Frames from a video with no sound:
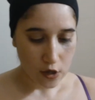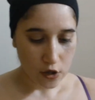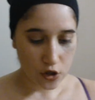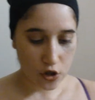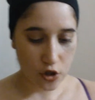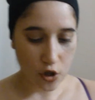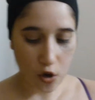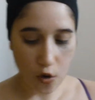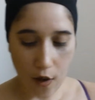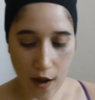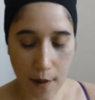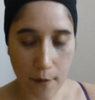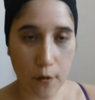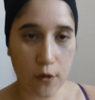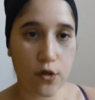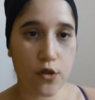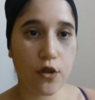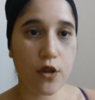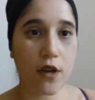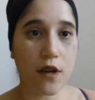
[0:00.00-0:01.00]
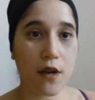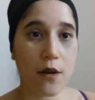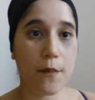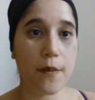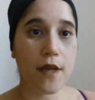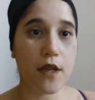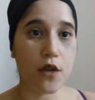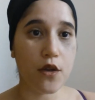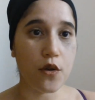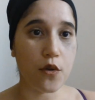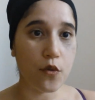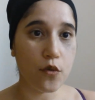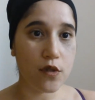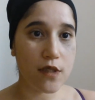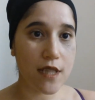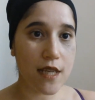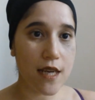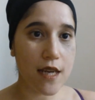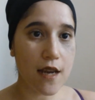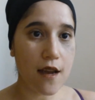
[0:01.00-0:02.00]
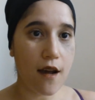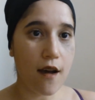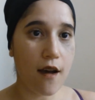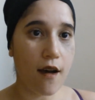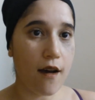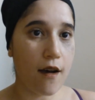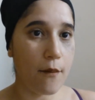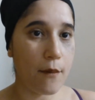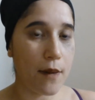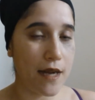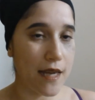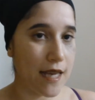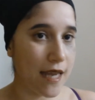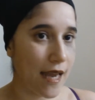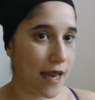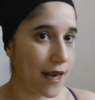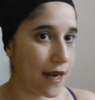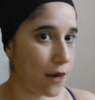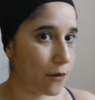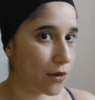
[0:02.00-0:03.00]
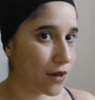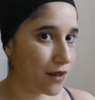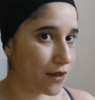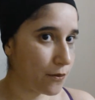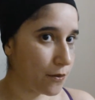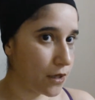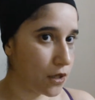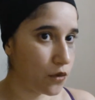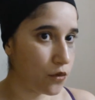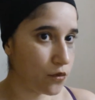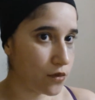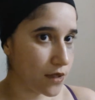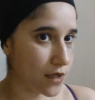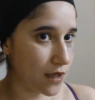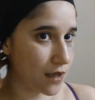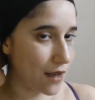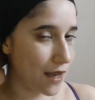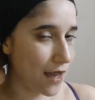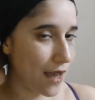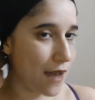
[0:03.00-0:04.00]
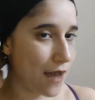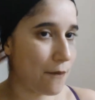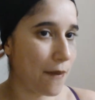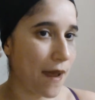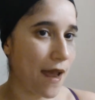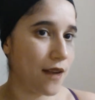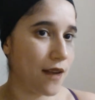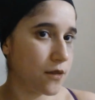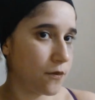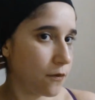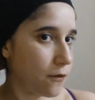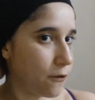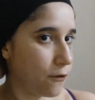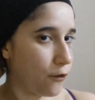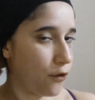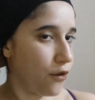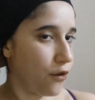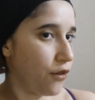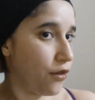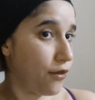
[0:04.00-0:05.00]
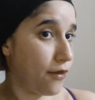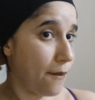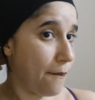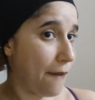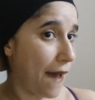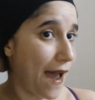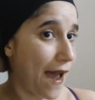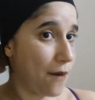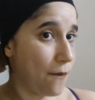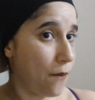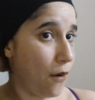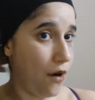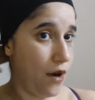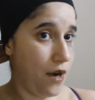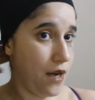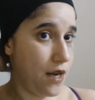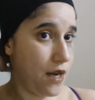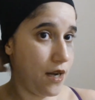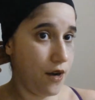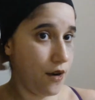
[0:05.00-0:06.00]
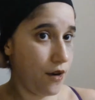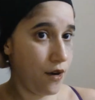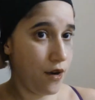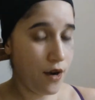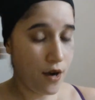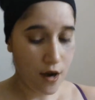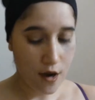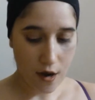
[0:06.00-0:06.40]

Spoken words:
So I'm also going to be using, again, I'm going to be using a headband for the back part here.